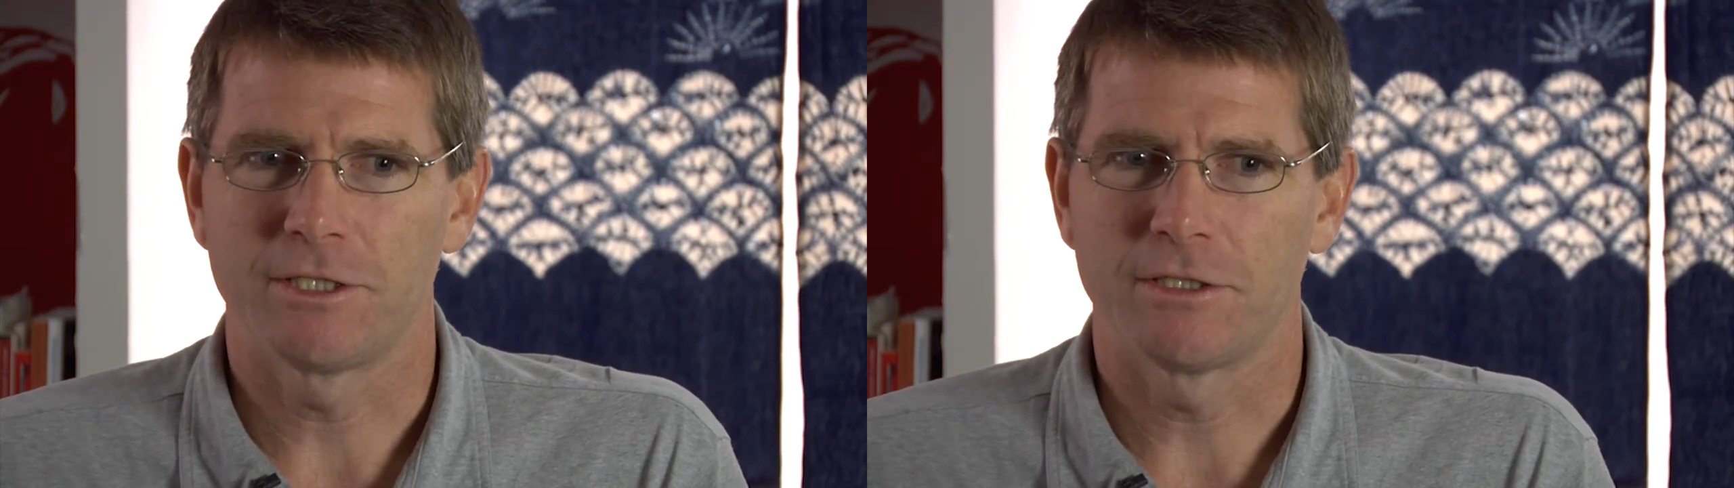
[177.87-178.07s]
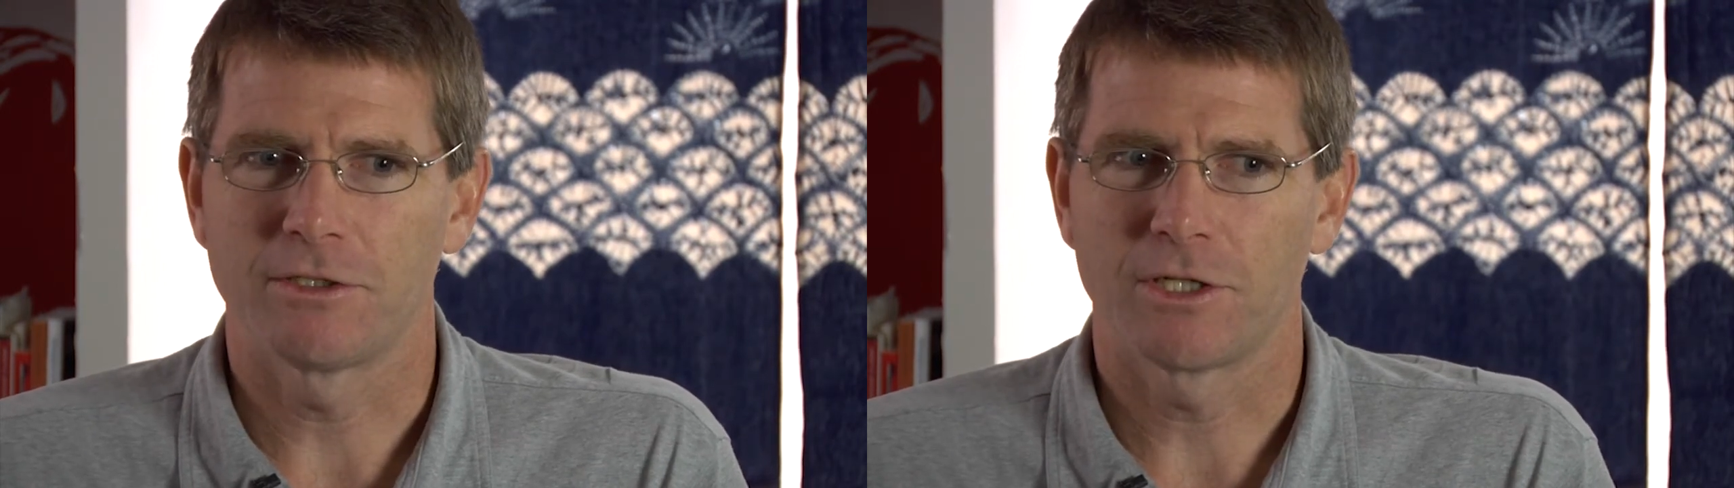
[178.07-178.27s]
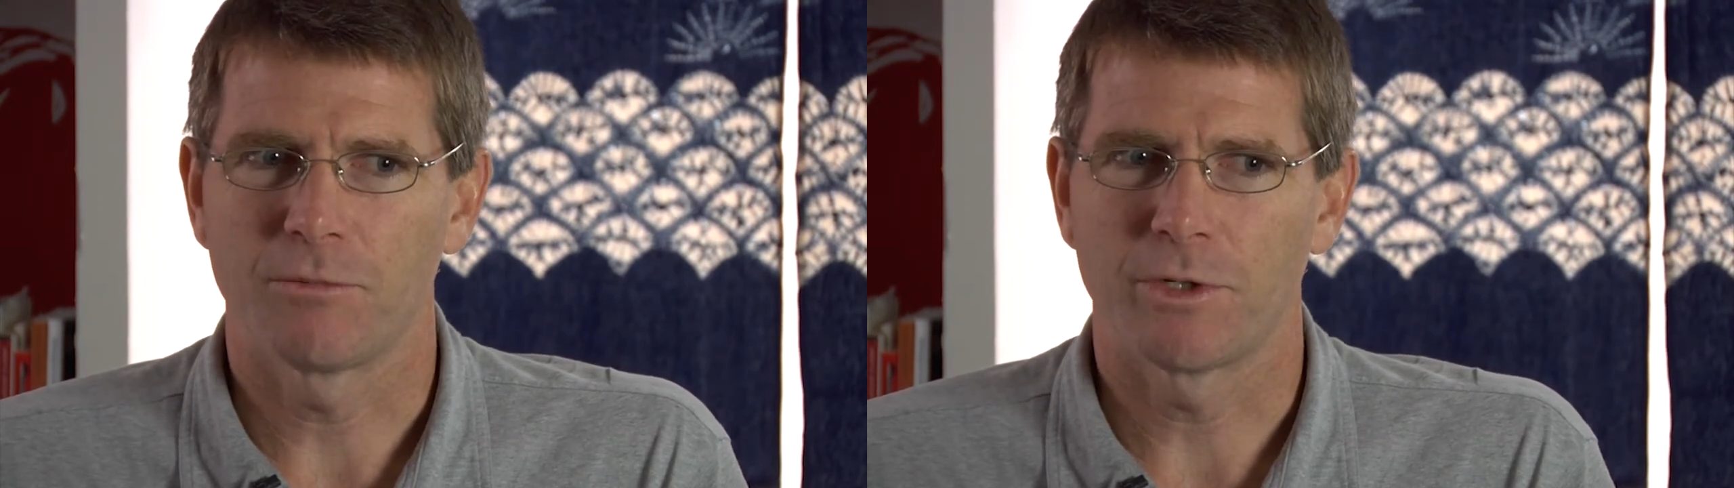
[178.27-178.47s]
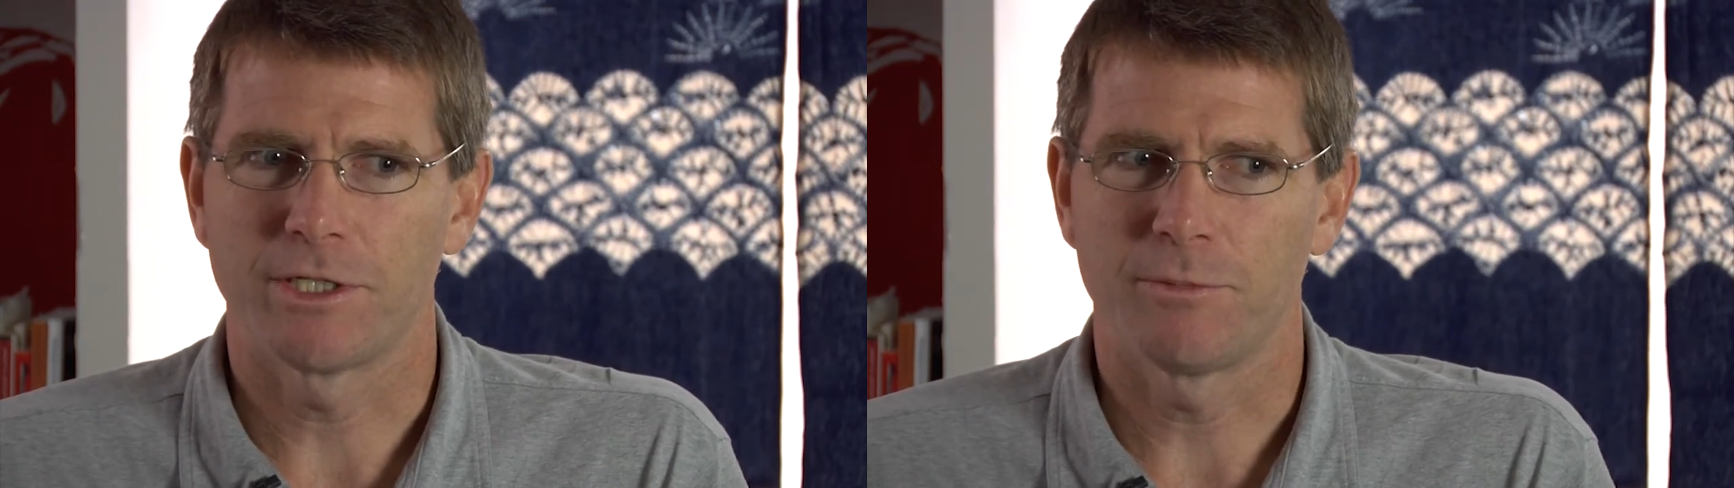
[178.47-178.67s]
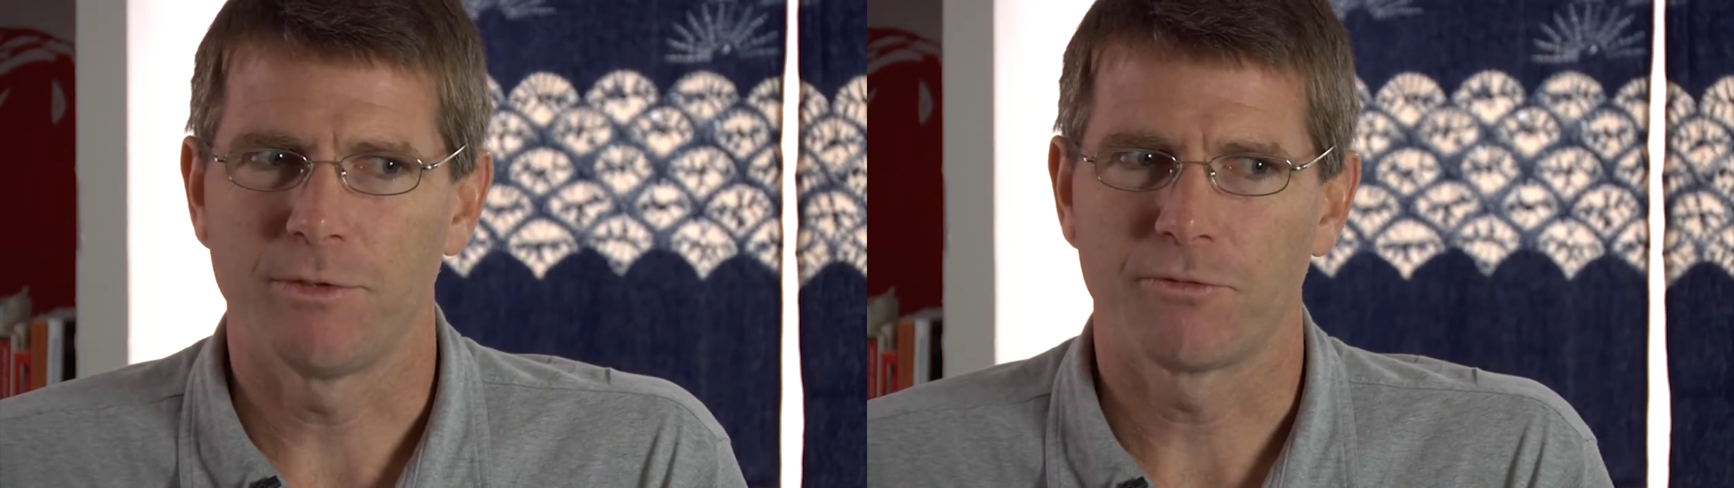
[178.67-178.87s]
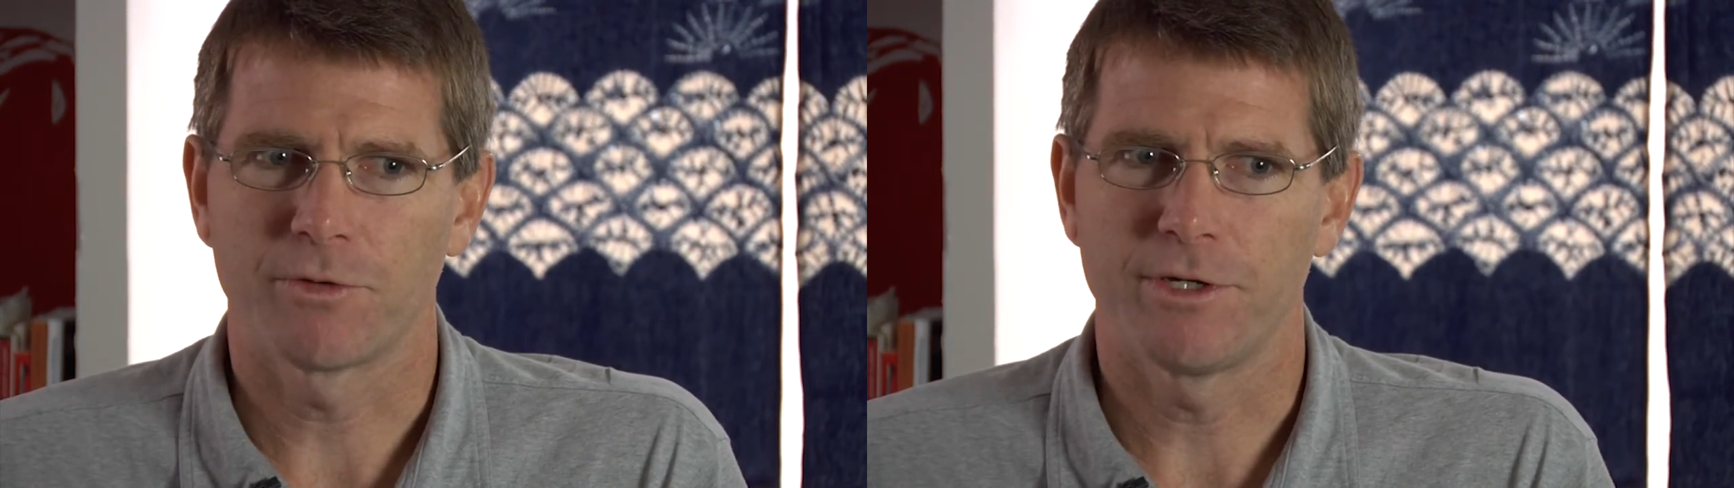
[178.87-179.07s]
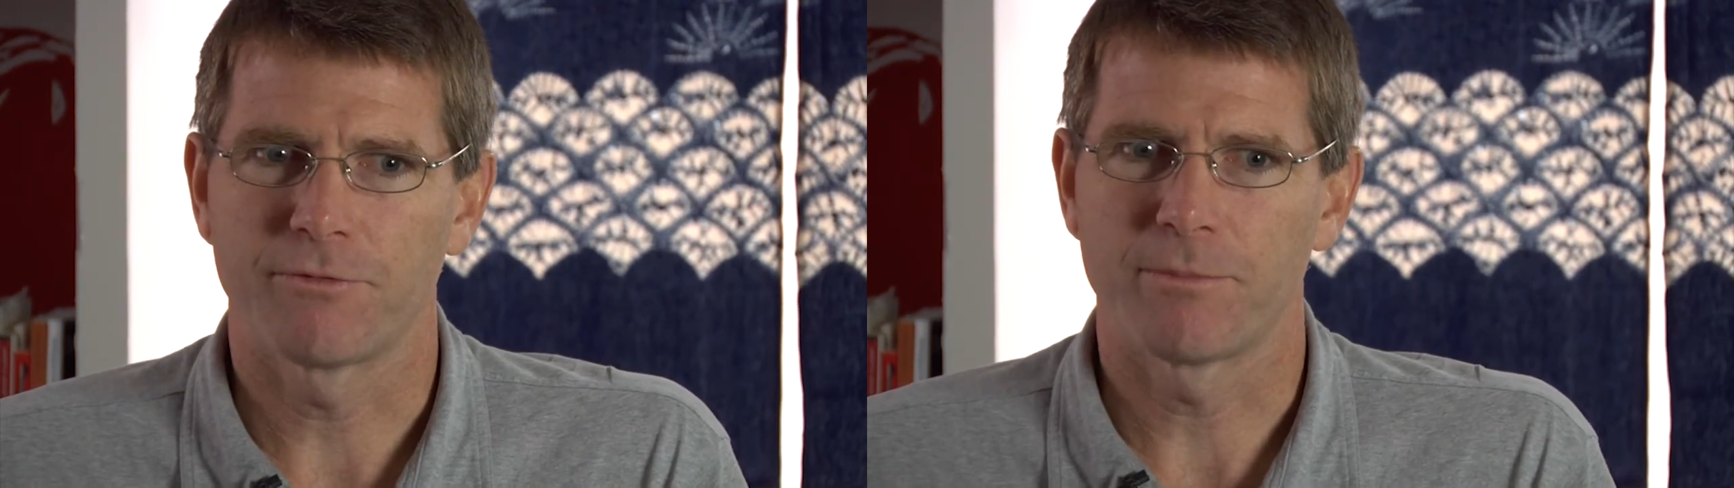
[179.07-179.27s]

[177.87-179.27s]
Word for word: to in some ways be freed